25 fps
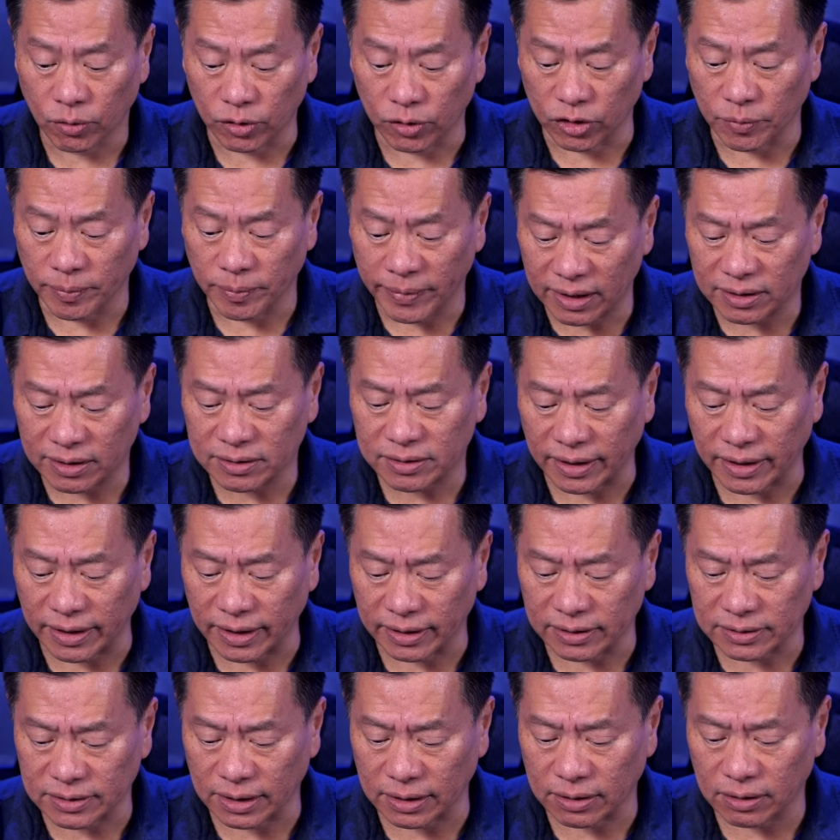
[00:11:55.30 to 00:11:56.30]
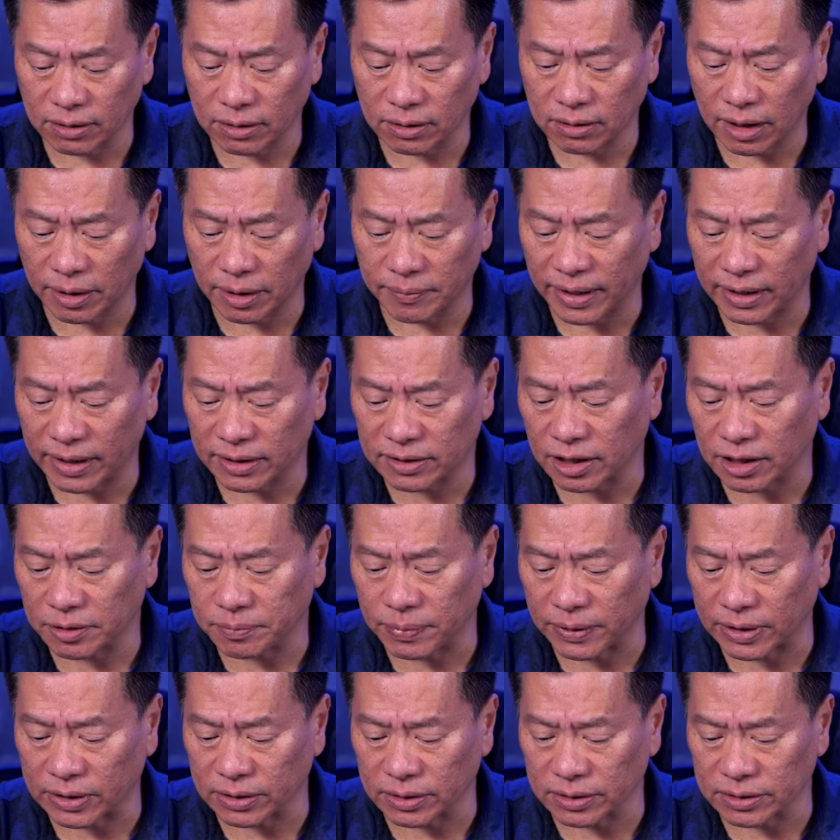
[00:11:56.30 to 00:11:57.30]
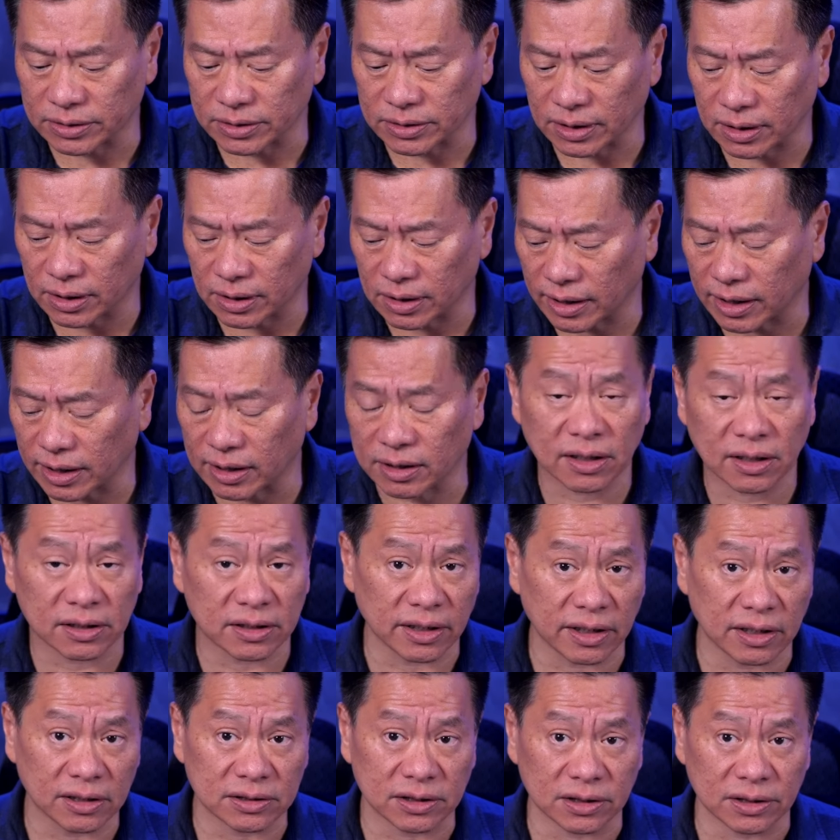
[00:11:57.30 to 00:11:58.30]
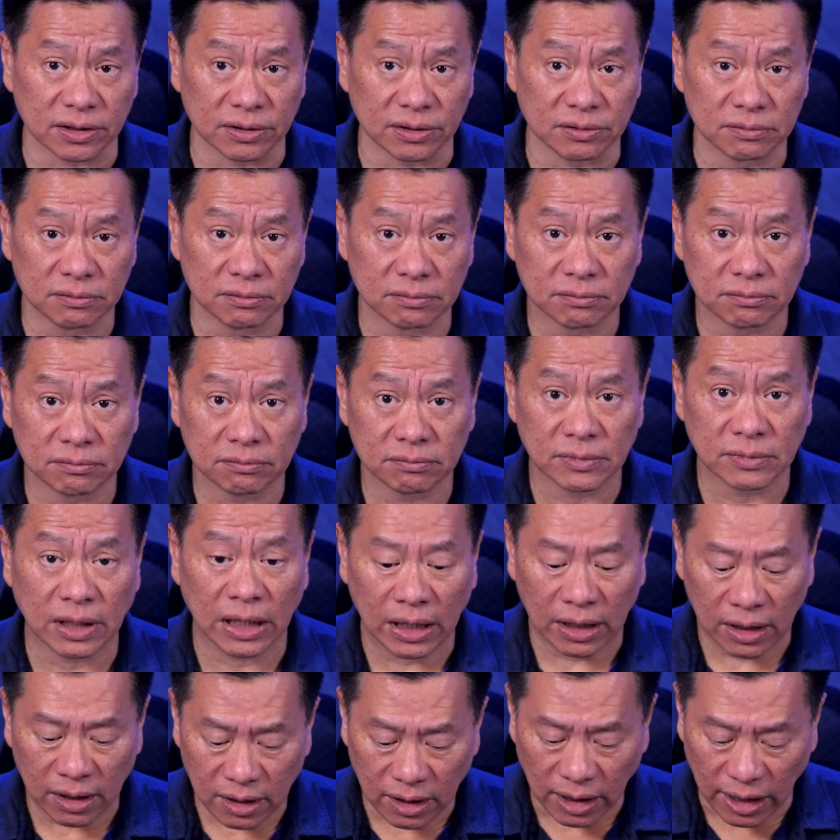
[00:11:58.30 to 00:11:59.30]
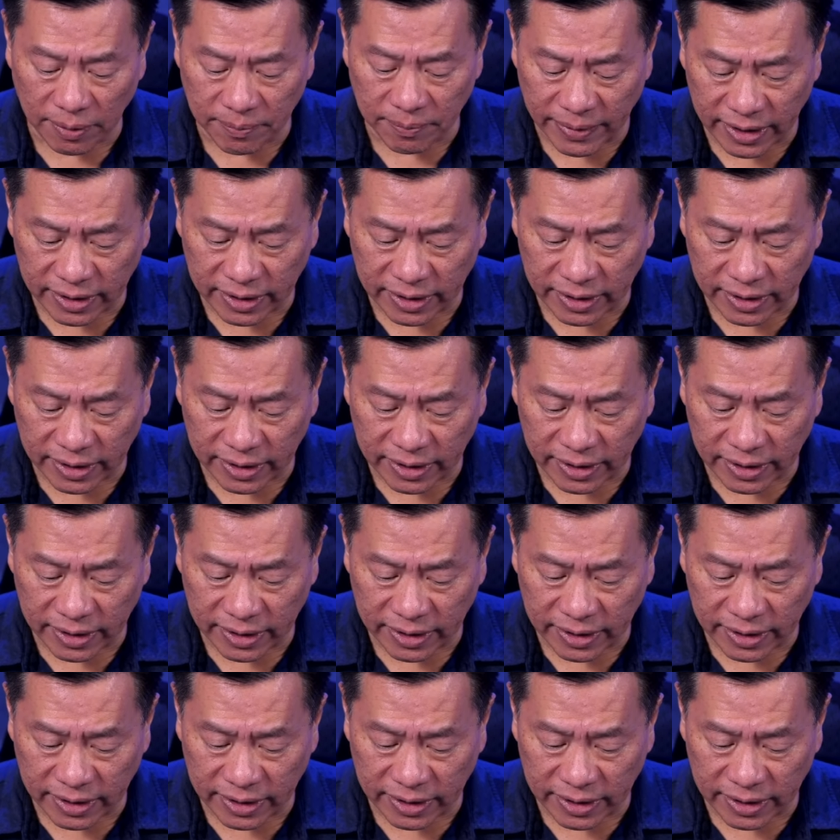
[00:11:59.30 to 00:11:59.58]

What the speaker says: When you're meditating, it's like, oh, I meditate because I got nothing else to do. I